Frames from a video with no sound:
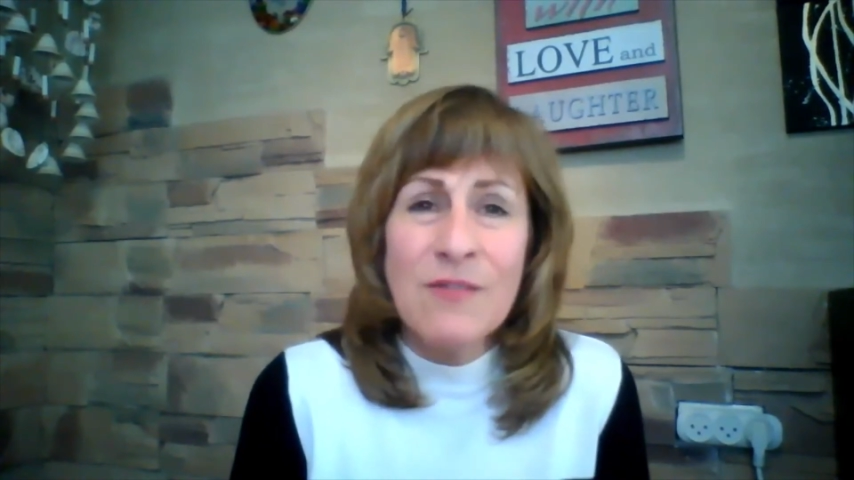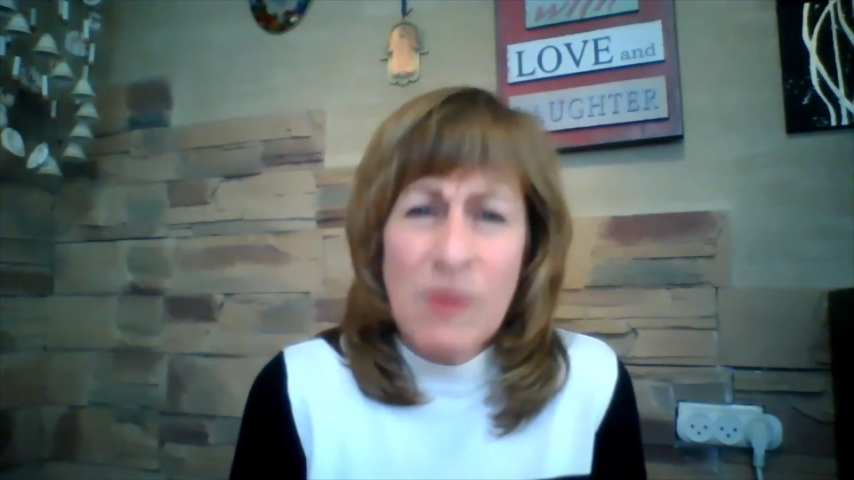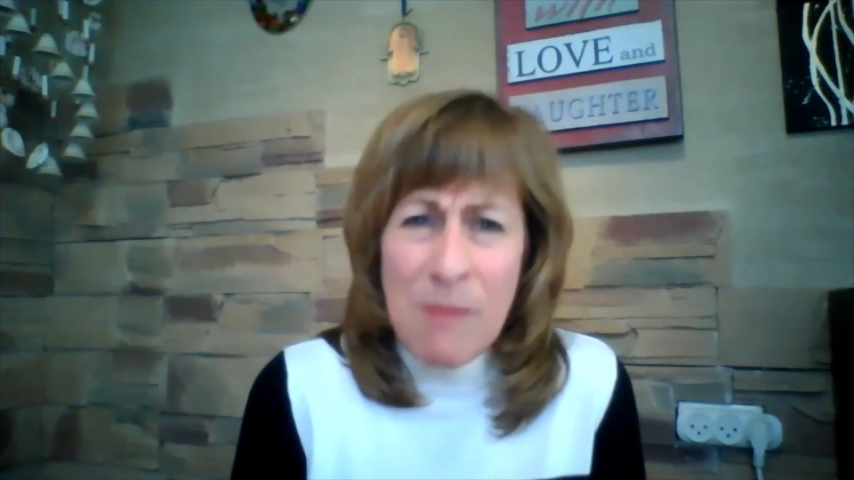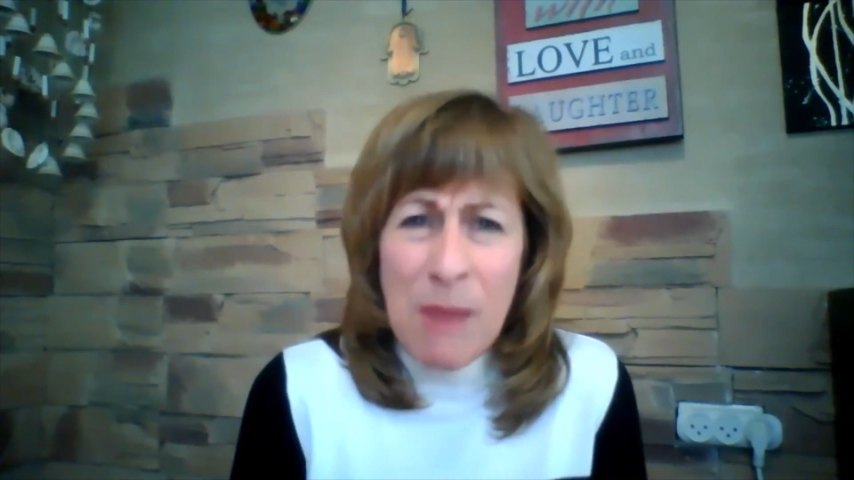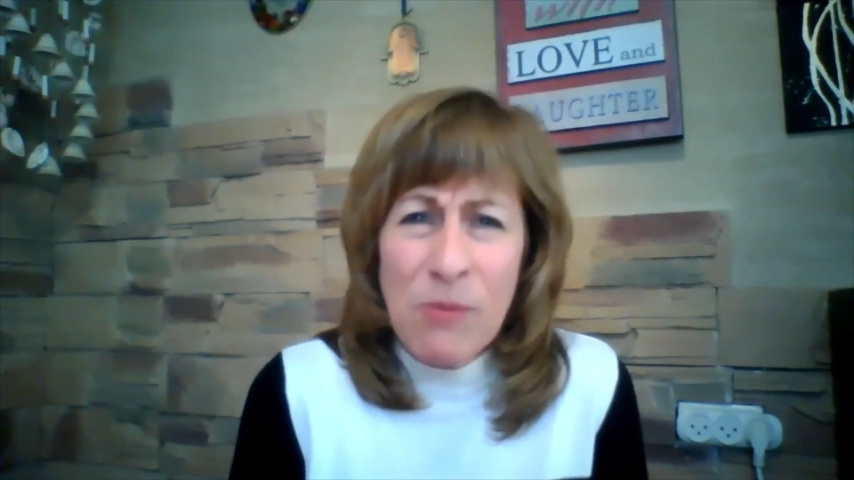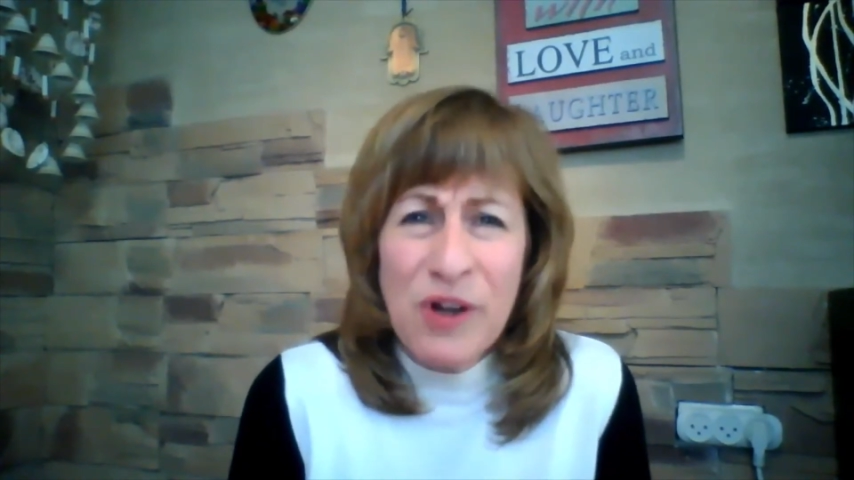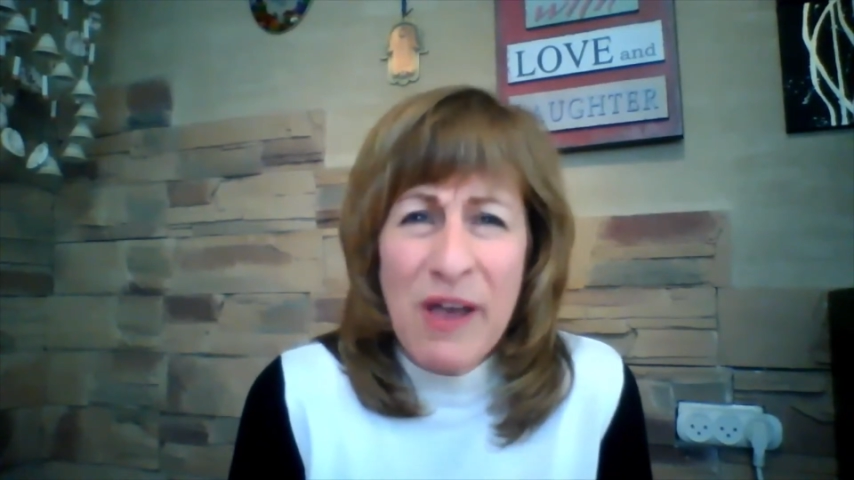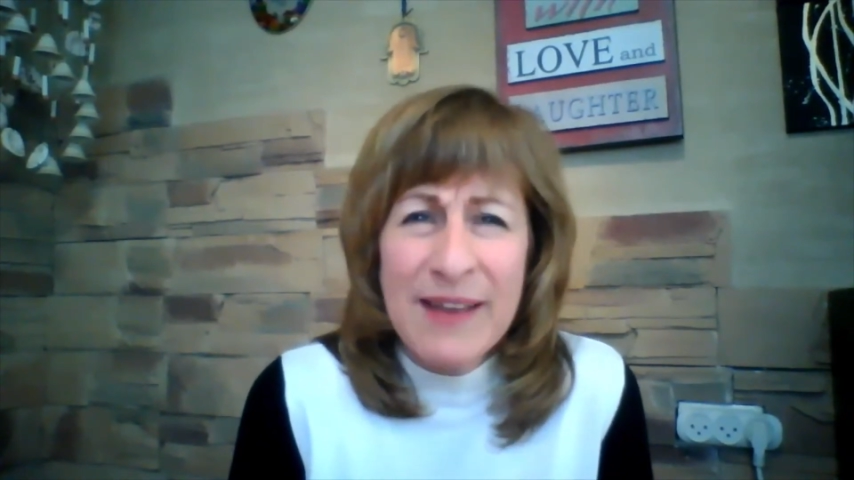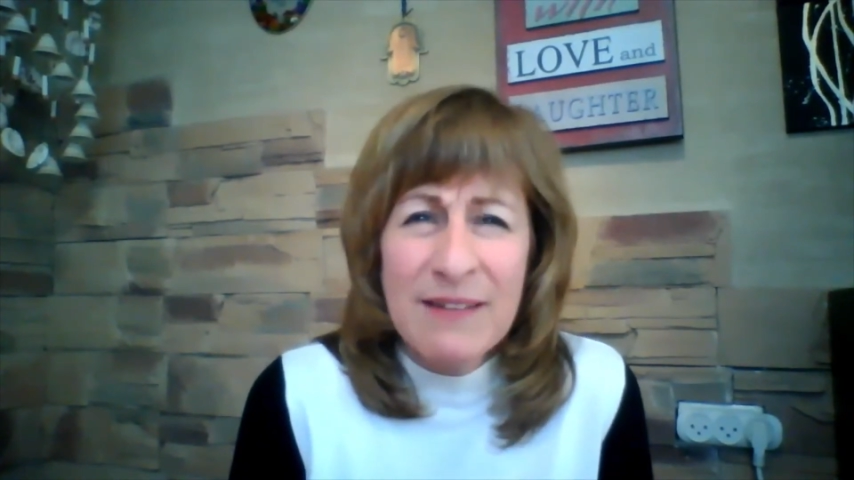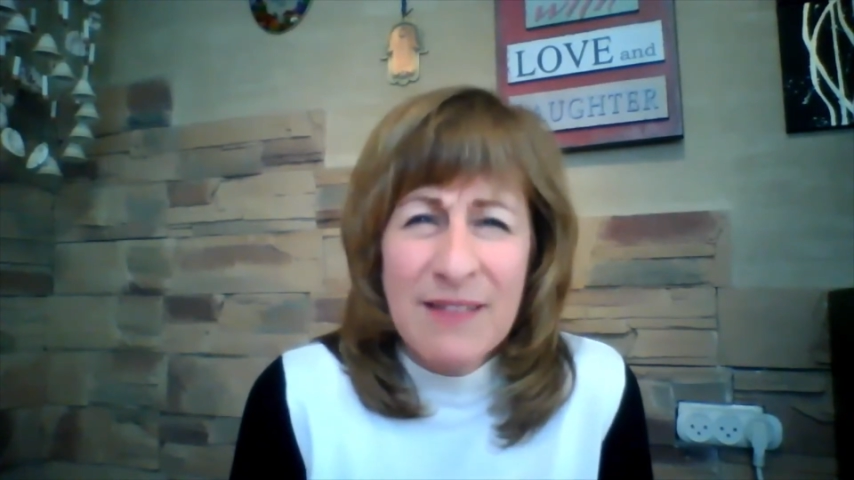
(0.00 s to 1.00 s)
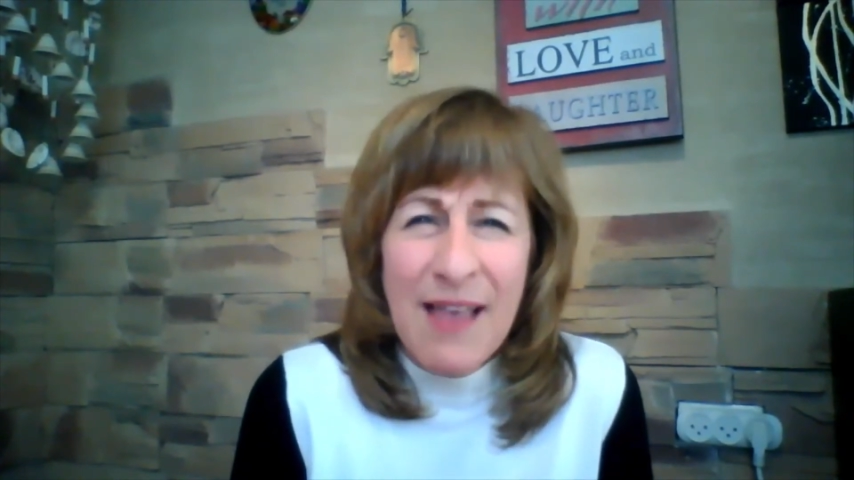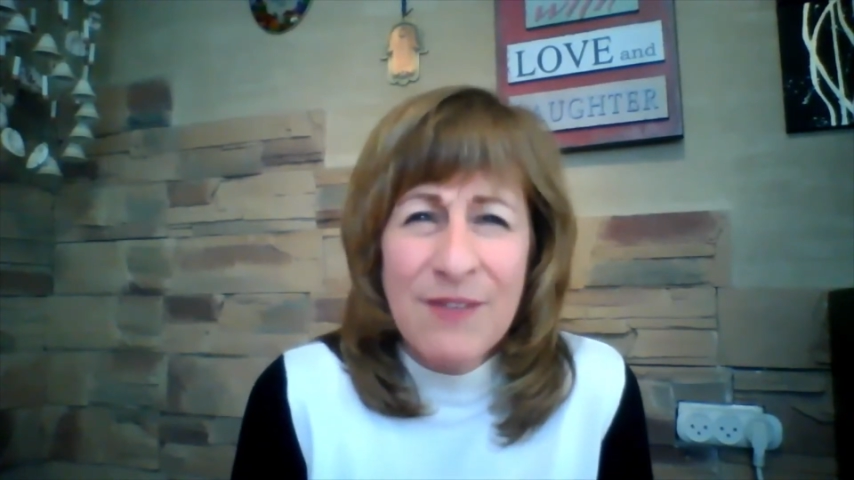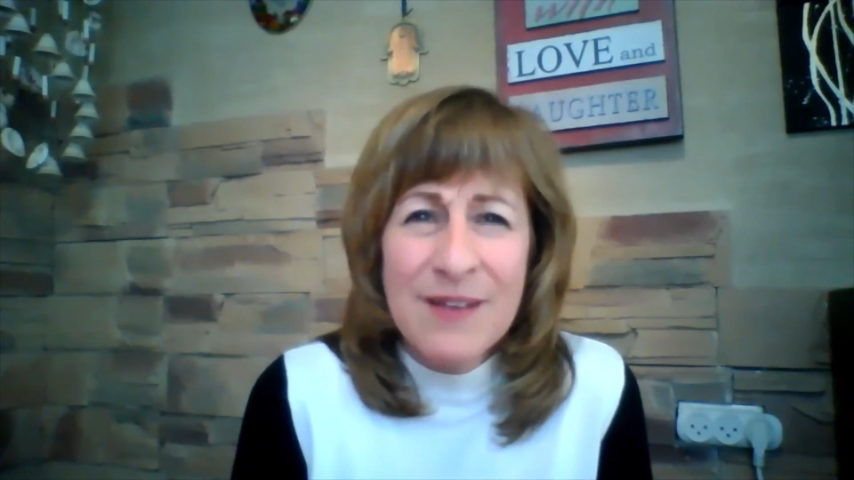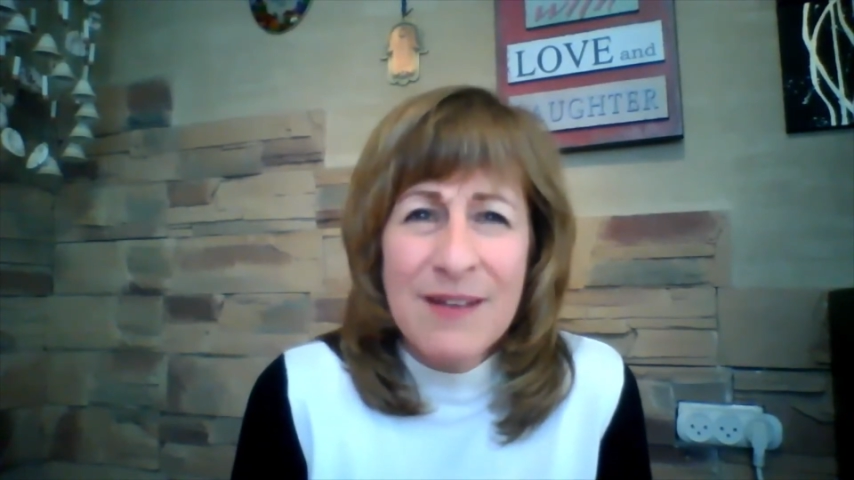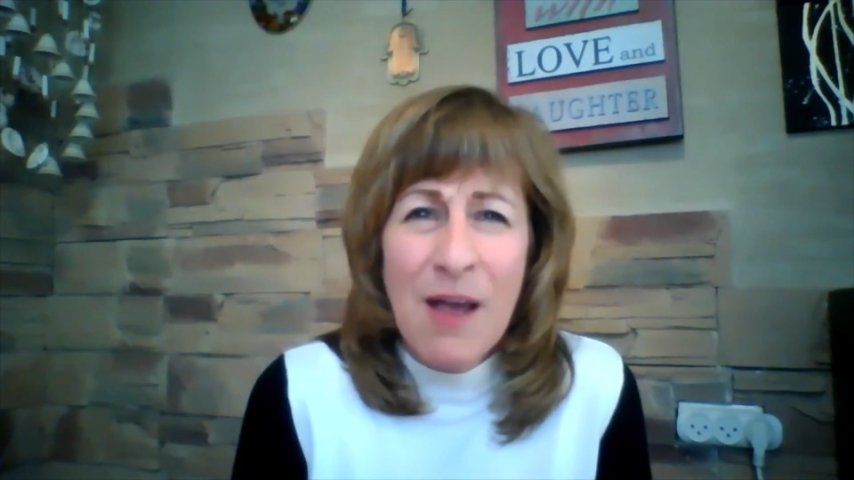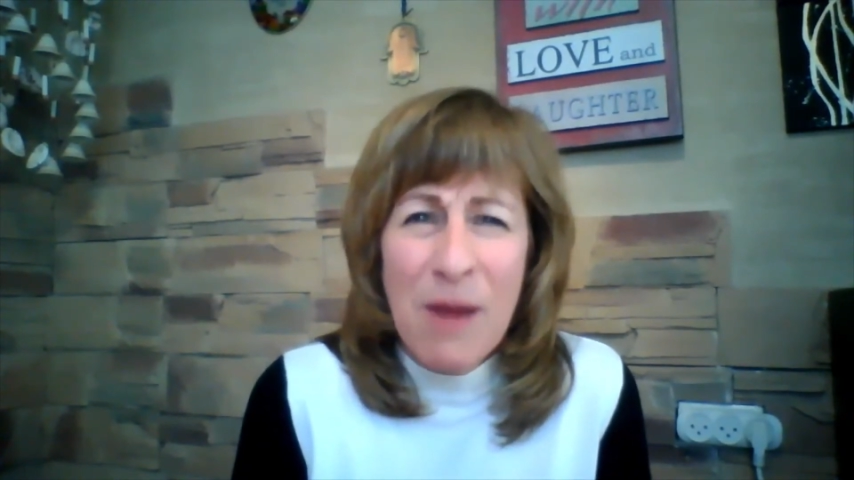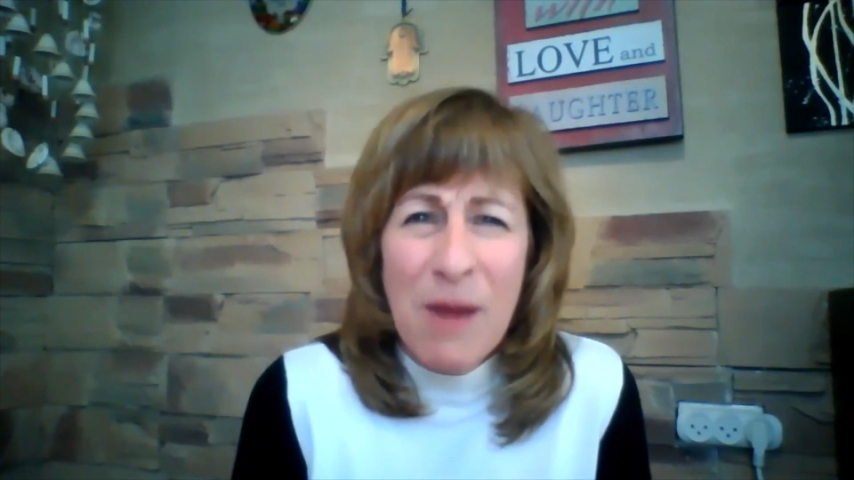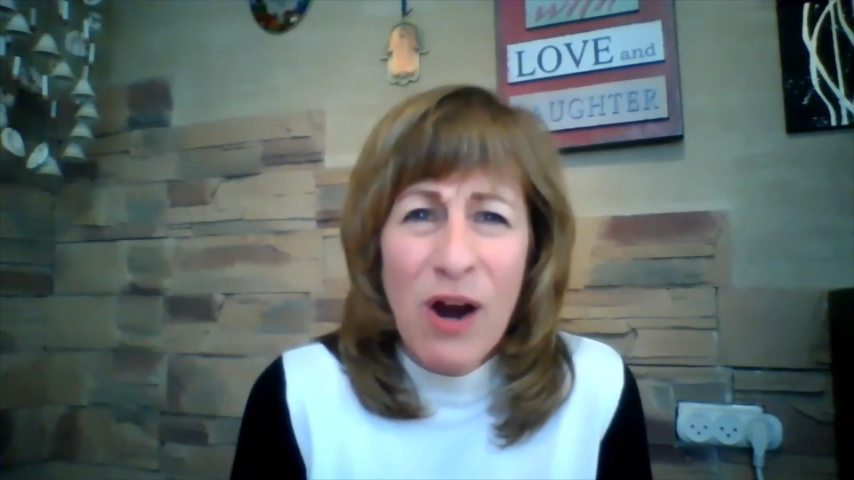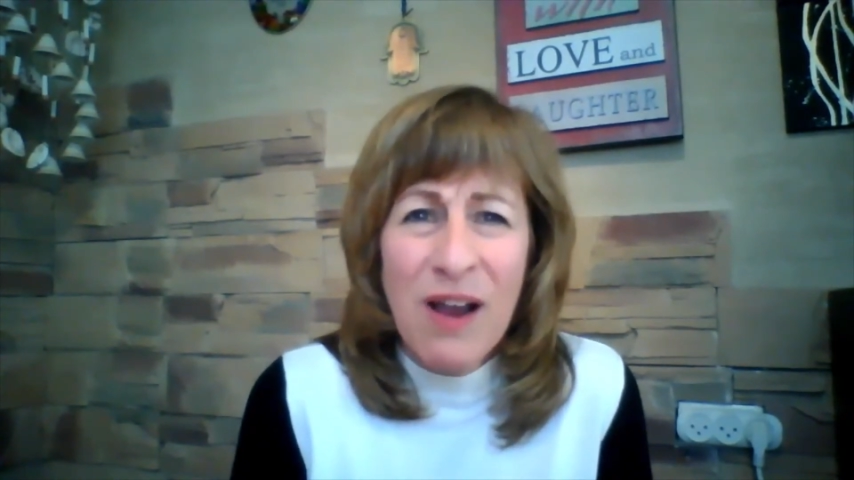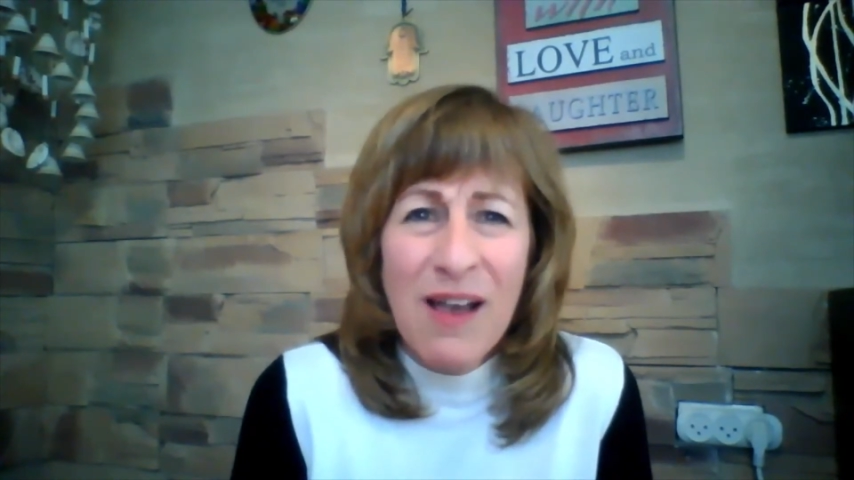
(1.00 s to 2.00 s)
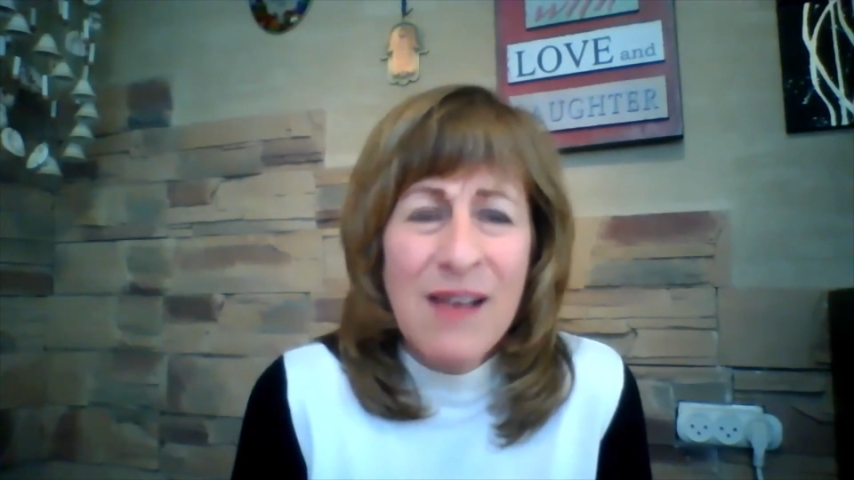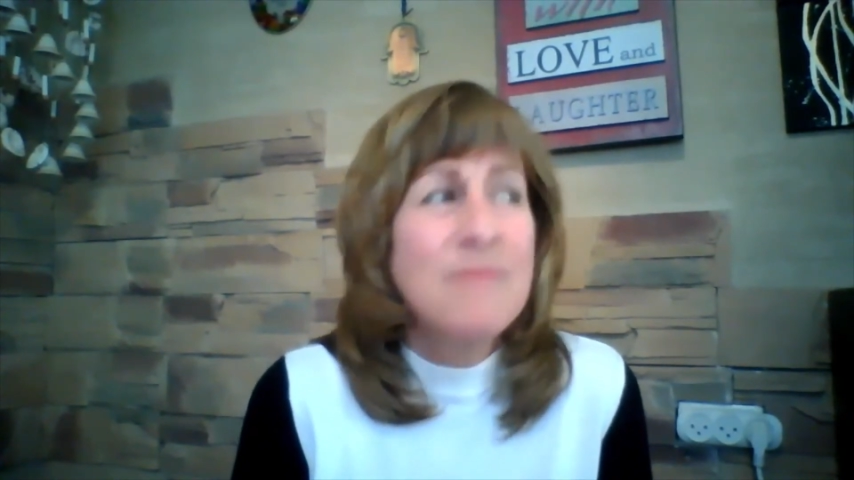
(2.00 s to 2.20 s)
Remember 9/11, America?